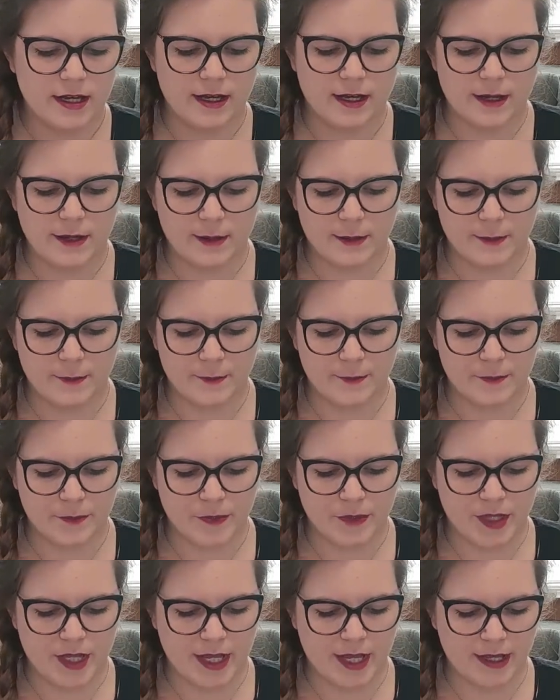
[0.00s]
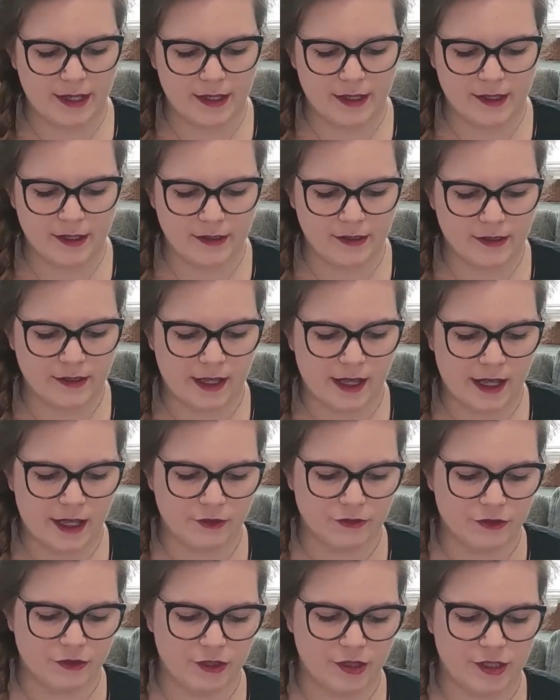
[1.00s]
And
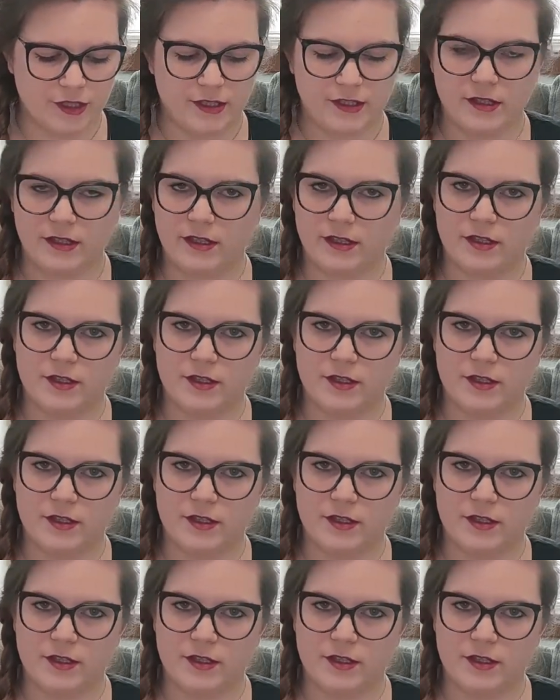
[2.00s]
after it,